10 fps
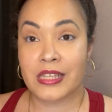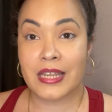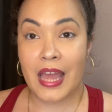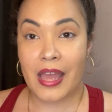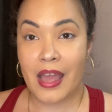
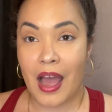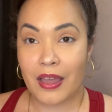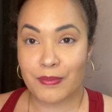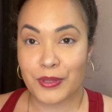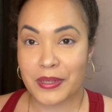Today I
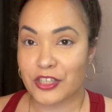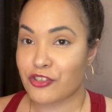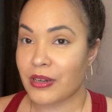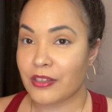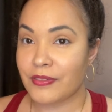am doing a
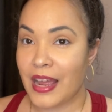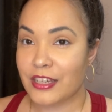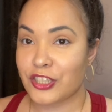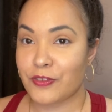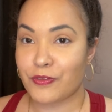trailer reaction